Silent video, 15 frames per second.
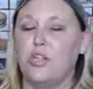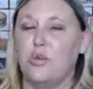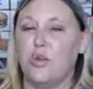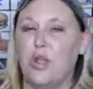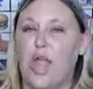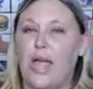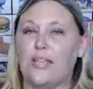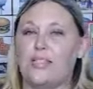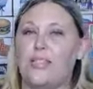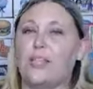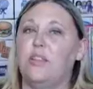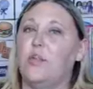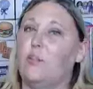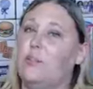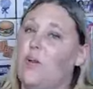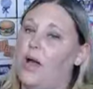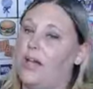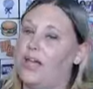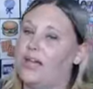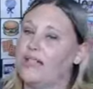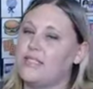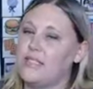utilizing the
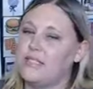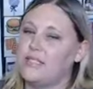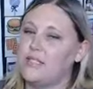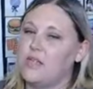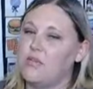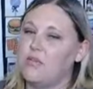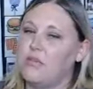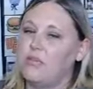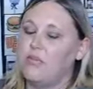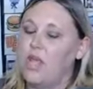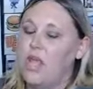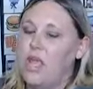bucket system.